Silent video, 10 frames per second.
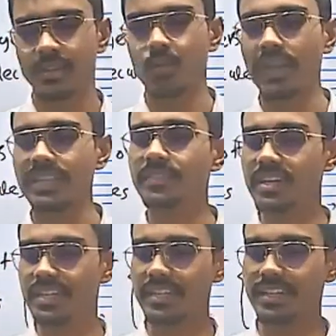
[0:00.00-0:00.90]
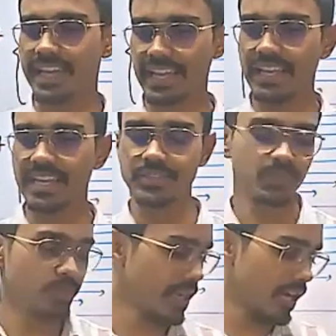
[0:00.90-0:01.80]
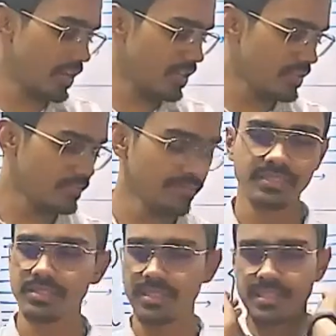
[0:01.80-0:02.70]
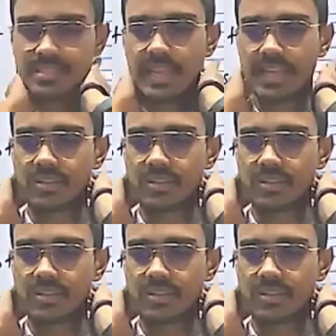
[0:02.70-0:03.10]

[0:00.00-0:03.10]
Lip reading: the word necking is used. Huh? This is the neck, no?